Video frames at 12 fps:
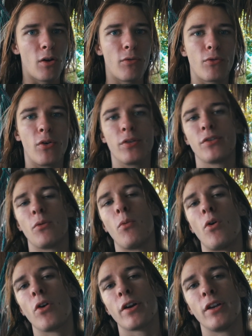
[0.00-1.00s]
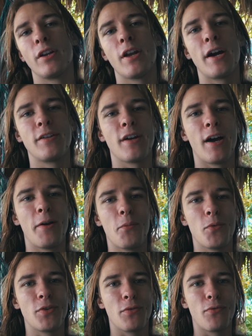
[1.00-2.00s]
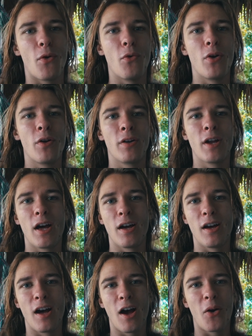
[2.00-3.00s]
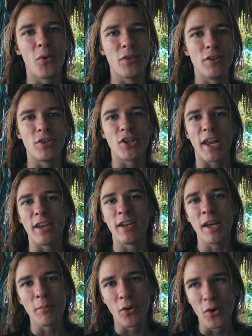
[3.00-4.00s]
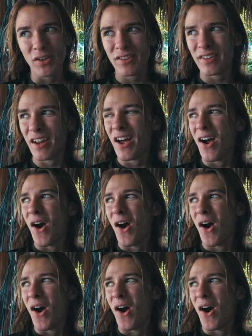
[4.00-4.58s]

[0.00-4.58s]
of course, don't walk in the nighttime with your phone out in the shady neighborhoods,